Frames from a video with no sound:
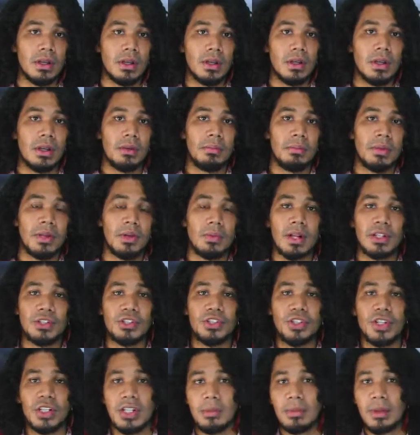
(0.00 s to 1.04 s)
Meanwhile,
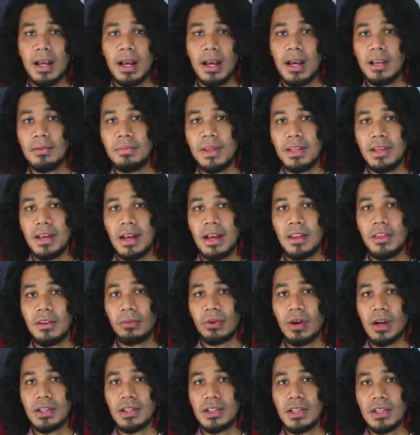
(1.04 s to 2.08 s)
GWI began the
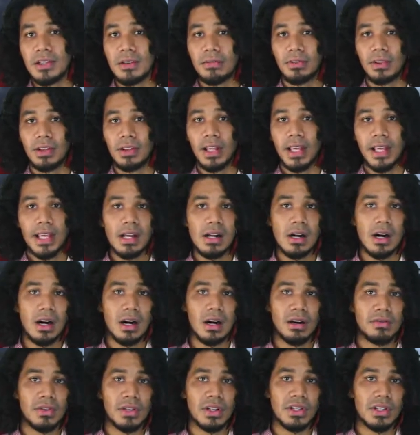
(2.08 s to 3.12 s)
process of laying
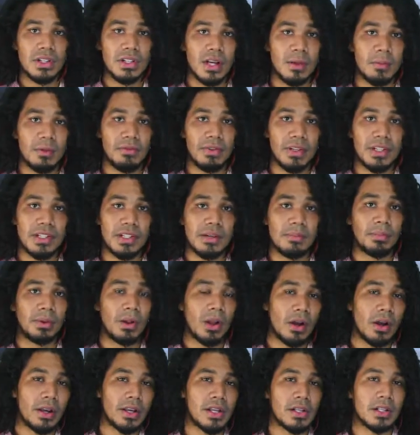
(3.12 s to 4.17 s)
off some of its
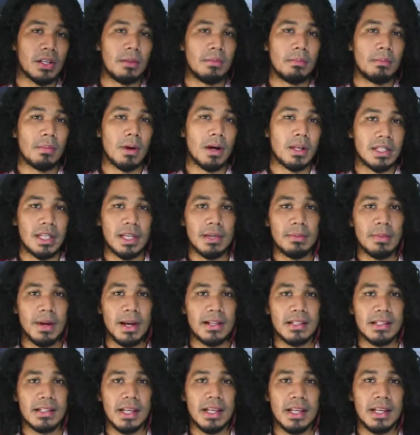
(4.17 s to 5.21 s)
employees on Monday by
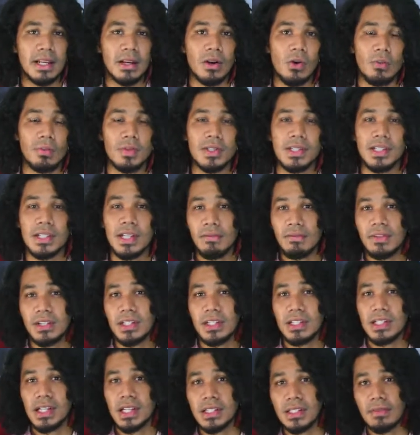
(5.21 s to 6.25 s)
sending home
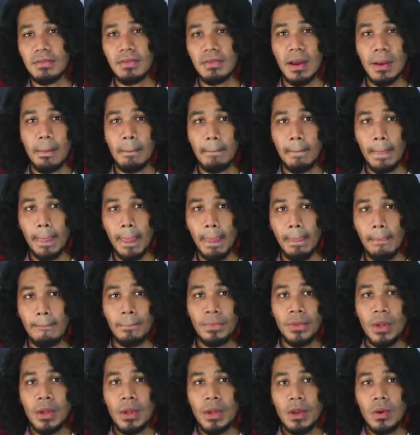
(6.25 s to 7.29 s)
76 of them.
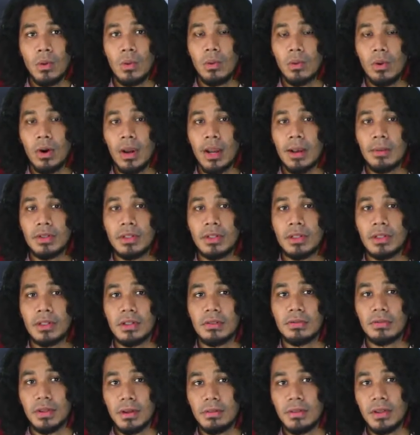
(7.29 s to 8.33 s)
We were able to
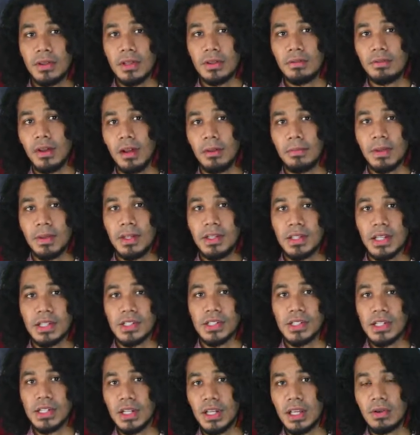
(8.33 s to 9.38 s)
confirm the development
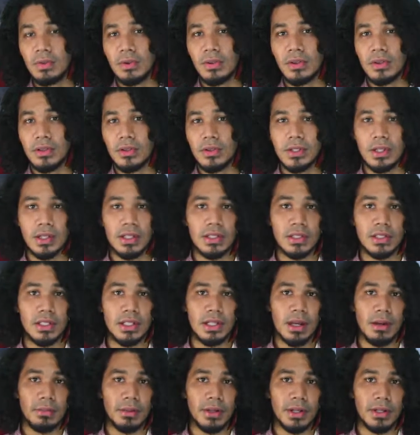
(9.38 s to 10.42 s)
yesterday with the utility
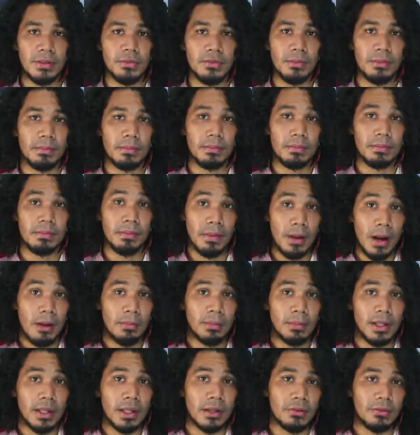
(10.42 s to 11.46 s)
company's
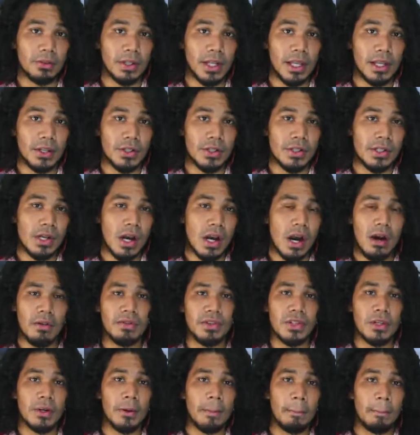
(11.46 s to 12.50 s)
public relations
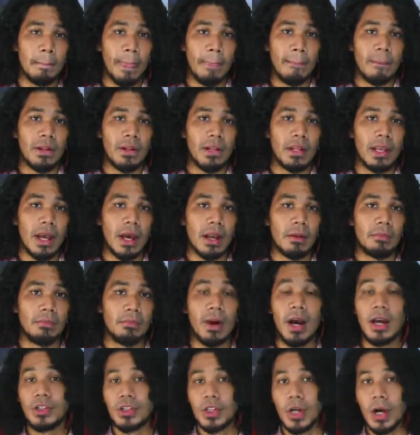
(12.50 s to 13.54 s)
officer, Liana
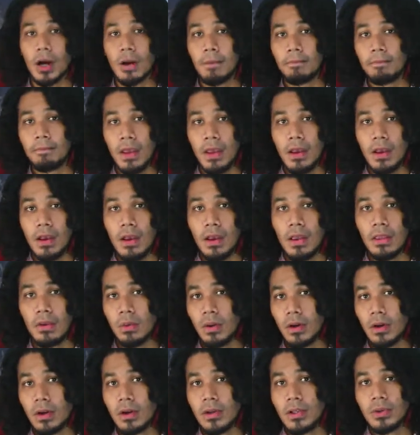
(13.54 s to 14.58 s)
Bradshaw. The
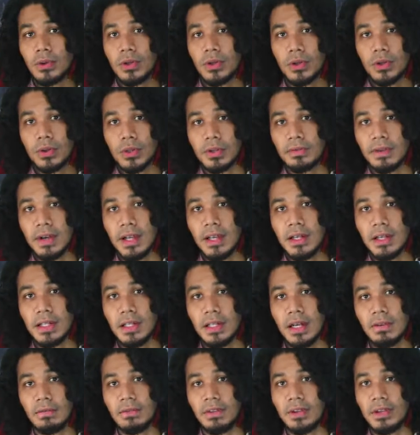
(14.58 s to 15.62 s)
workers were notified
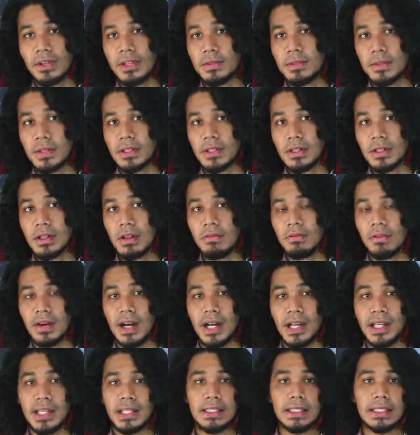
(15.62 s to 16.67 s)
of their dismissal
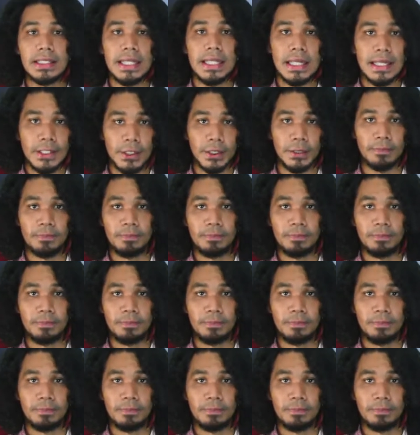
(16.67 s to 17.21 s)
via letter.